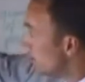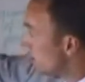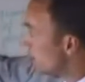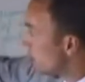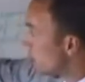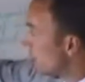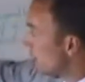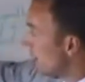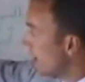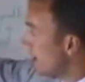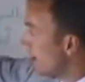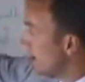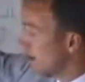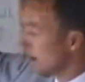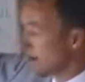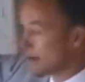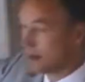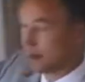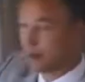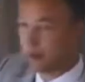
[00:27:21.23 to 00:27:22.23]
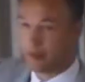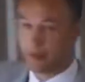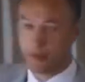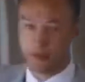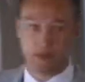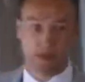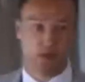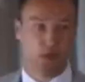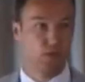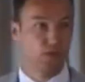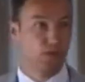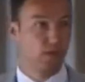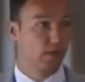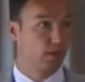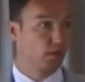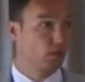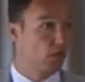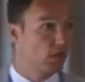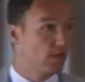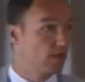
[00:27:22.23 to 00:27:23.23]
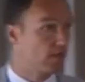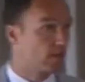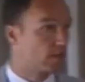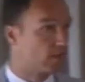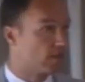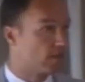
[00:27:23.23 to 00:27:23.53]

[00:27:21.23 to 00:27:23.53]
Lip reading: between the choice